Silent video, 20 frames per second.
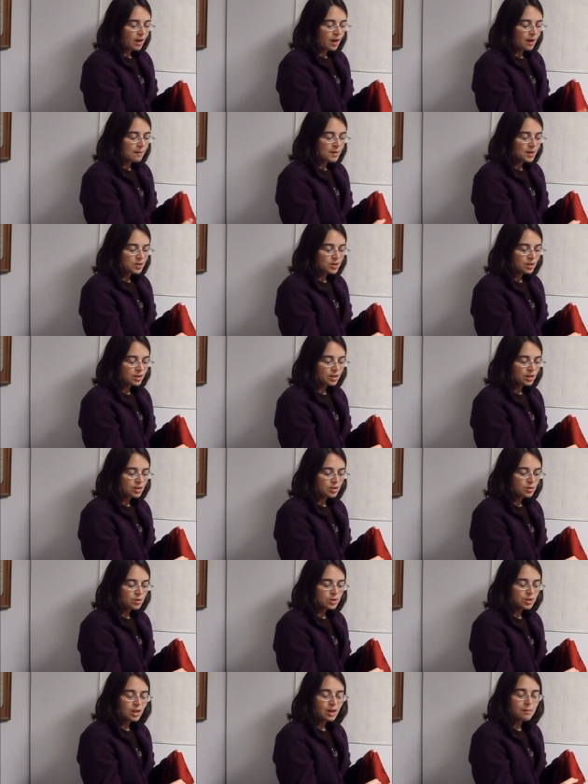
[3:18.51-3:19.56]
I'm actually going to
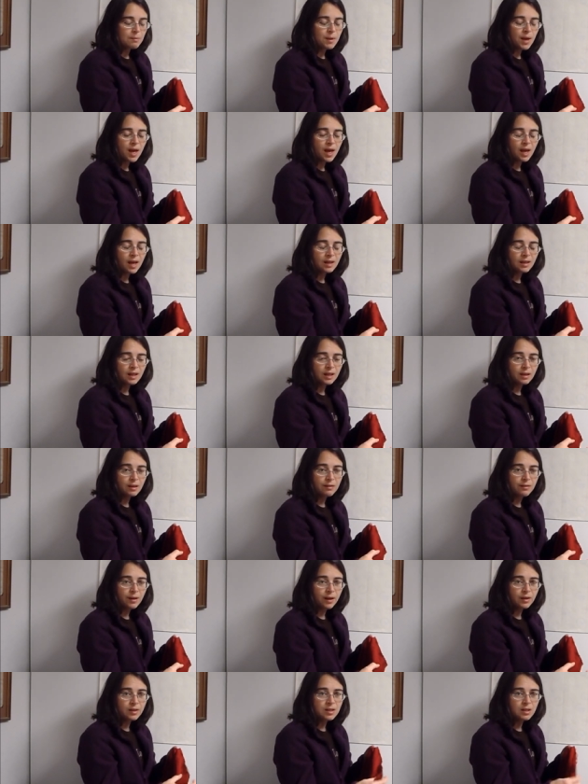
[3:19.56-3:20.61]
use a pen, like a
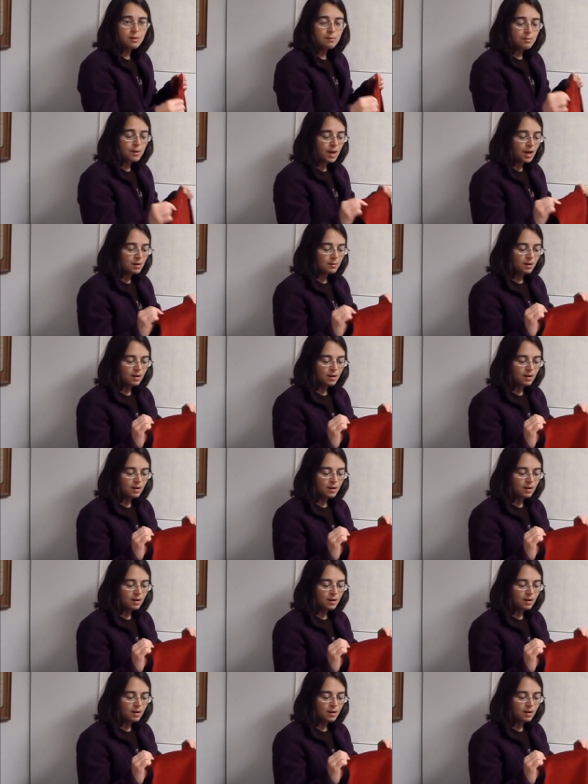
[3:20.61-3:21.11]
felt tip pen.